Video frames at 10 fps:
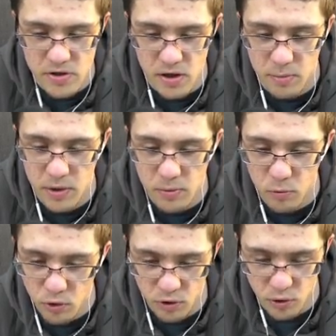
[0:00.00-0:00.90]
I make
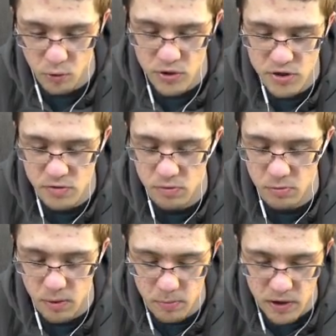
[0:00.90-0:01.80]
more noises with
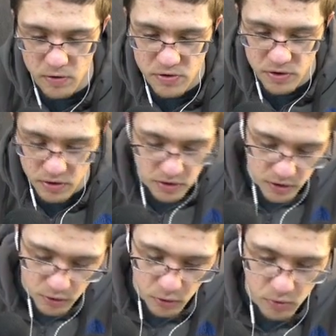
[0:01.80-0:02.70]
my mouse, and you
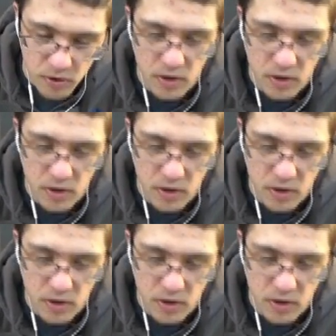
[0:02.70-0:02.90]
don't